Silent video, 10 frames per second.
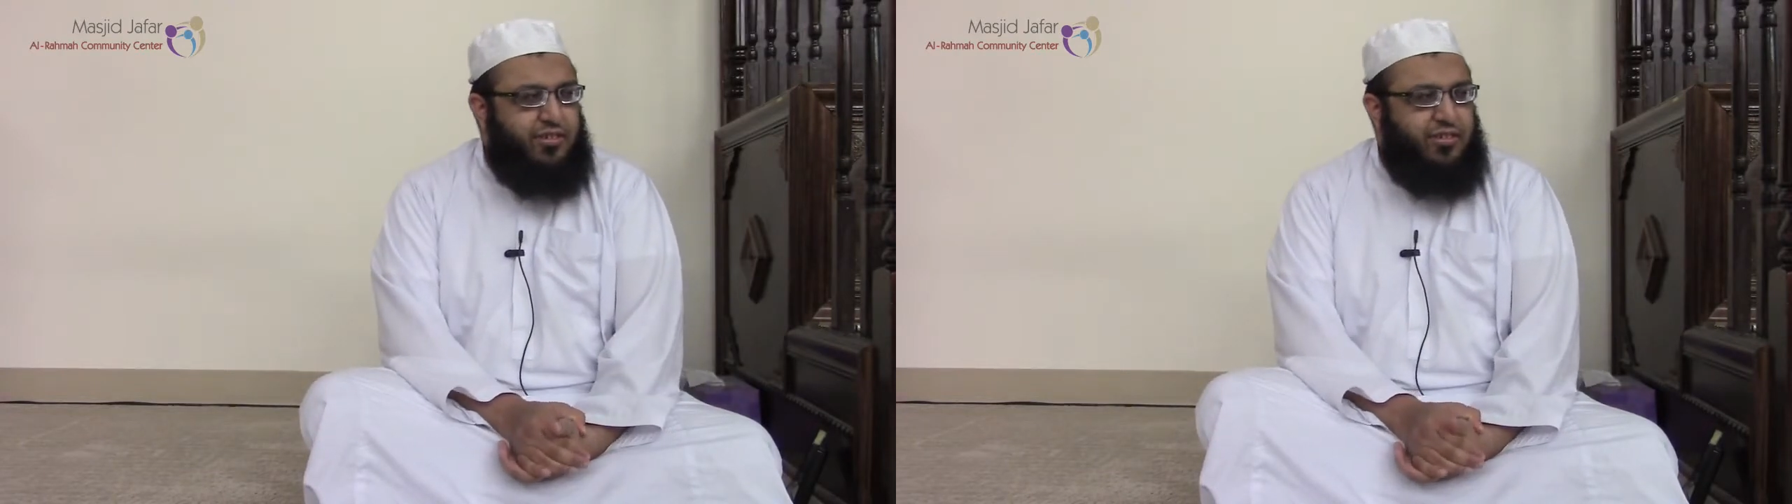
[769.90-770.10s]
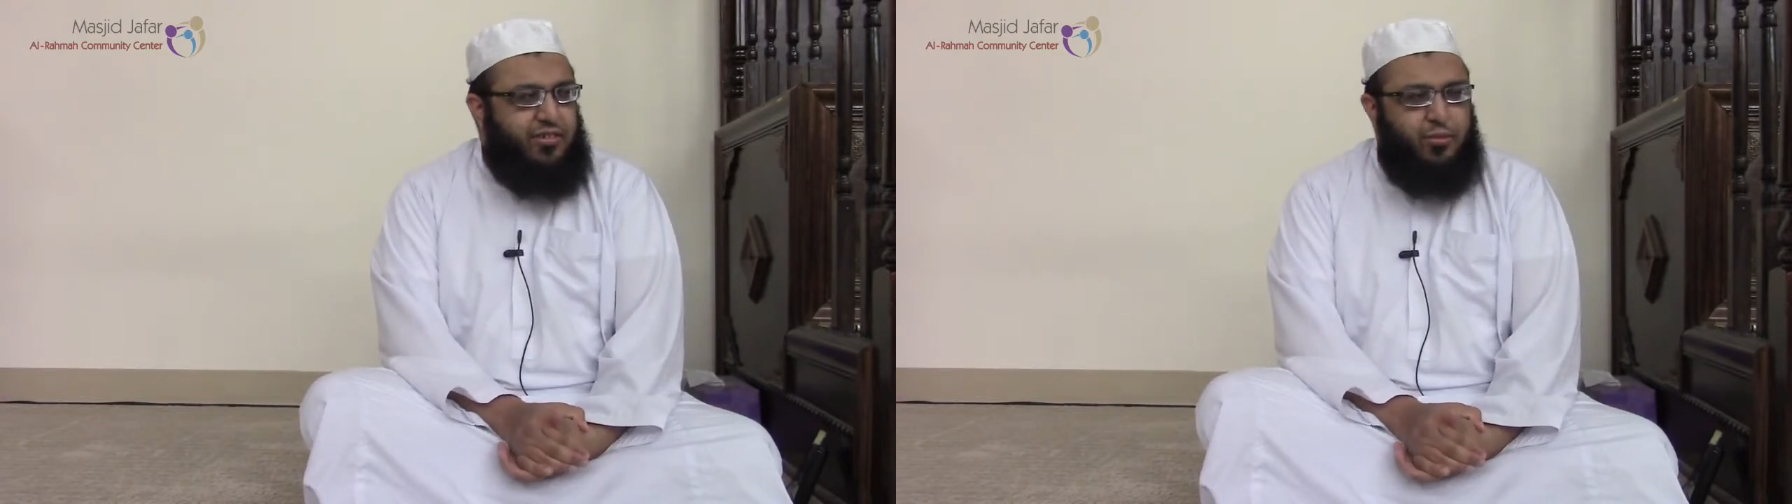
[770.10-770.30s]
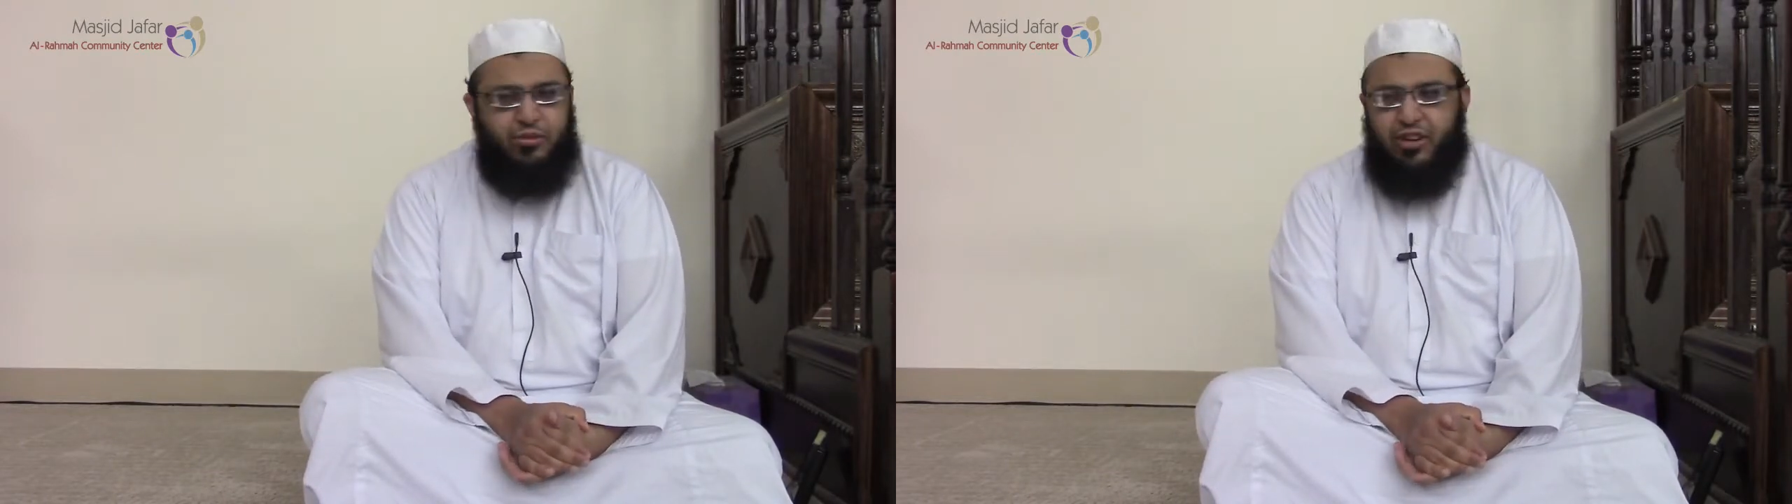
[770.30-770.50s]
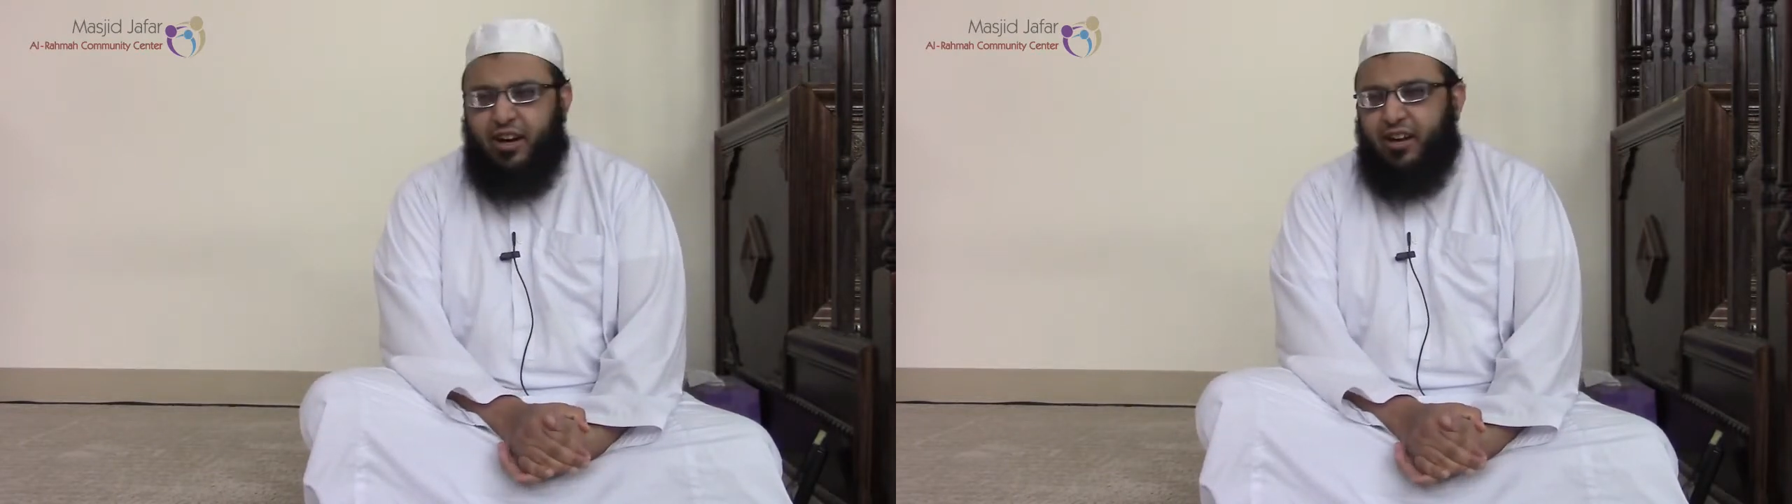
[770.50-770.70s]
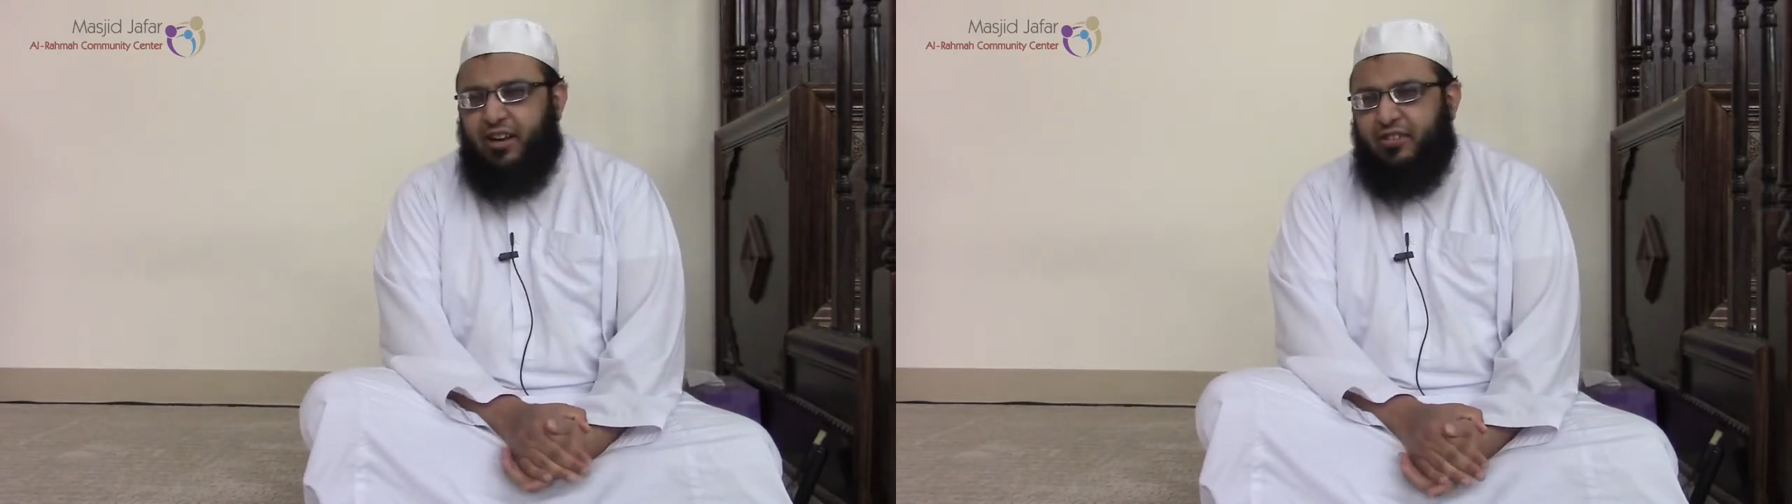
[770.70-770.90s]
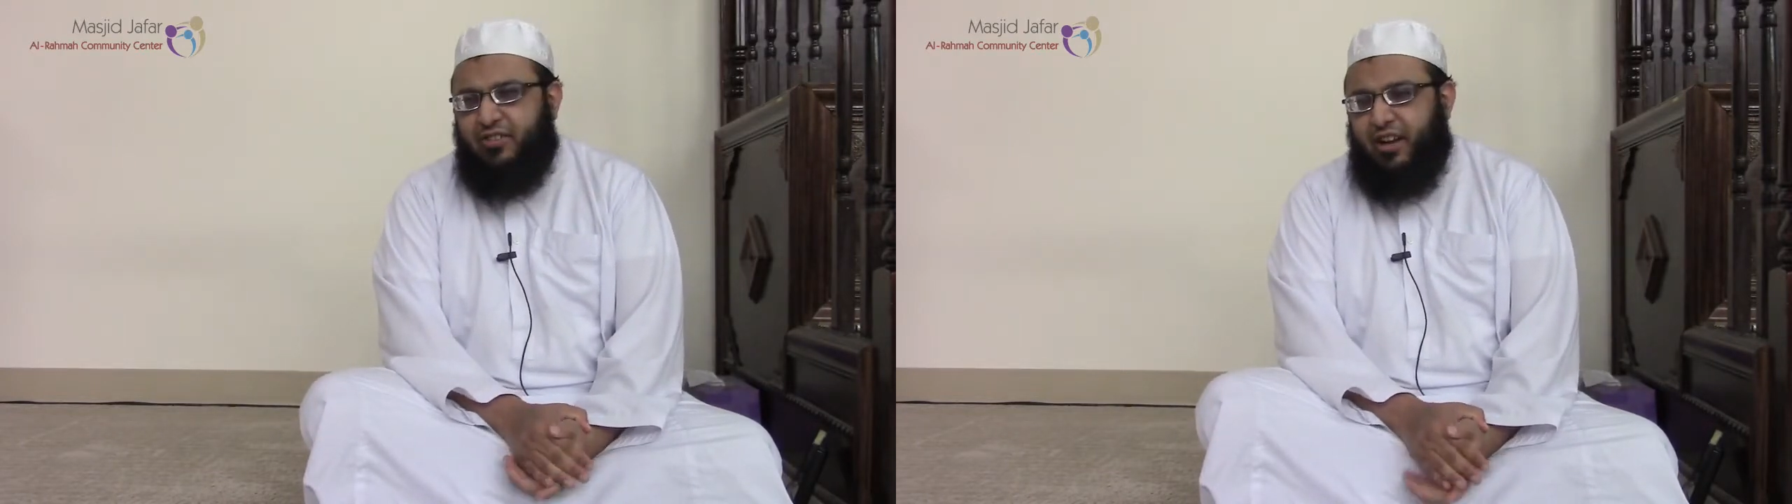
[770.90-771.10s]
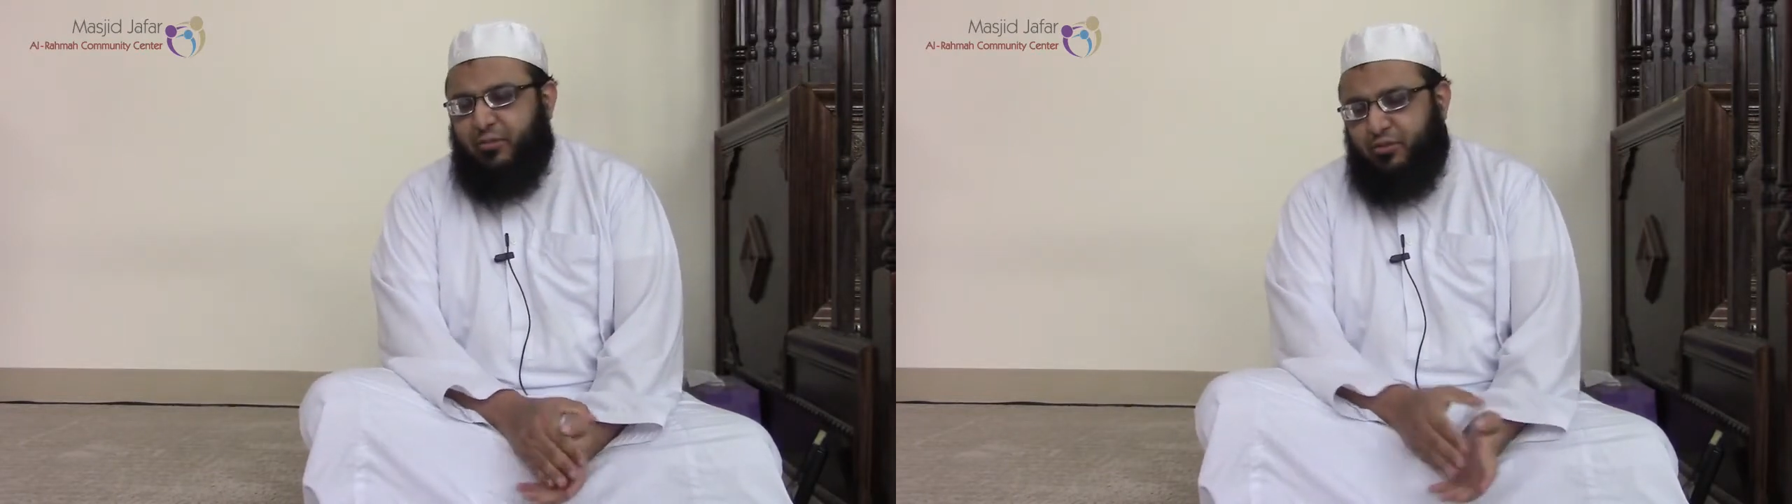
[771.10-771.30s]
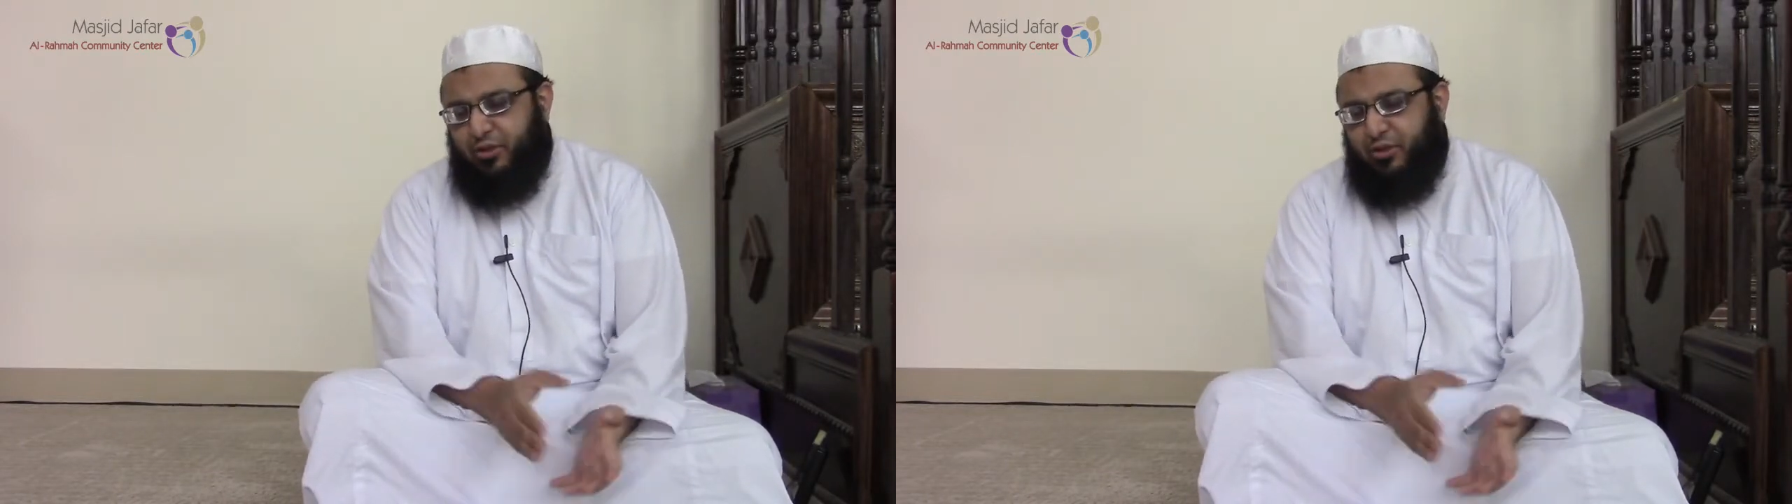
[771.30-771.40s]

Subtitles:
So Musa alayhi salam